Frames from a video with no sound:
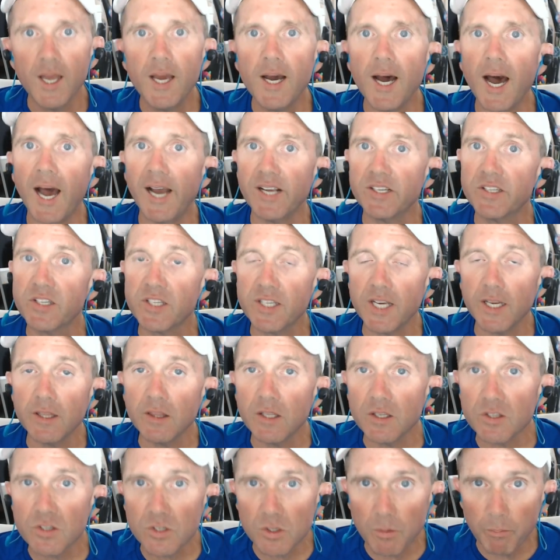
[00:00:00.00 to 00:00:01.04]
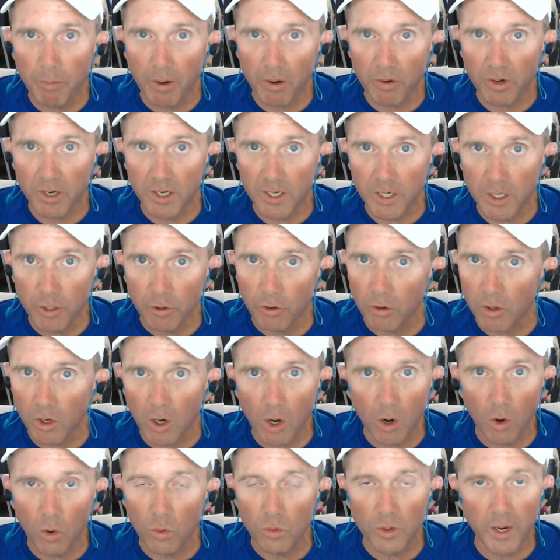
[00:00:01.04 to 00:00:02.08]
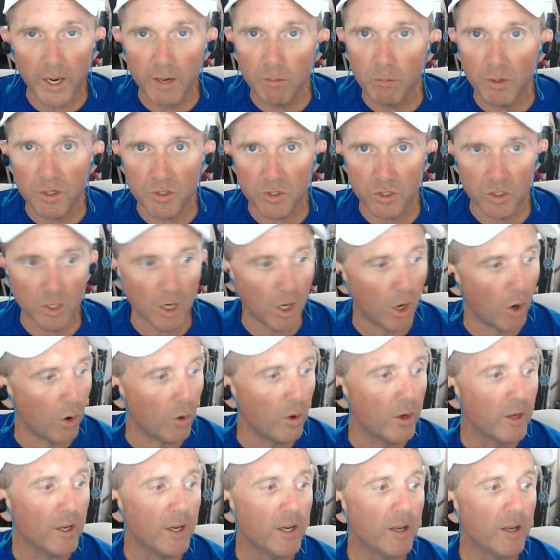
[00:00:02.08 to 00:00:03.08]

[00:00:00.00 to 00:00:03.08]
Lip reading: I said this about a year ago, 8 months ago,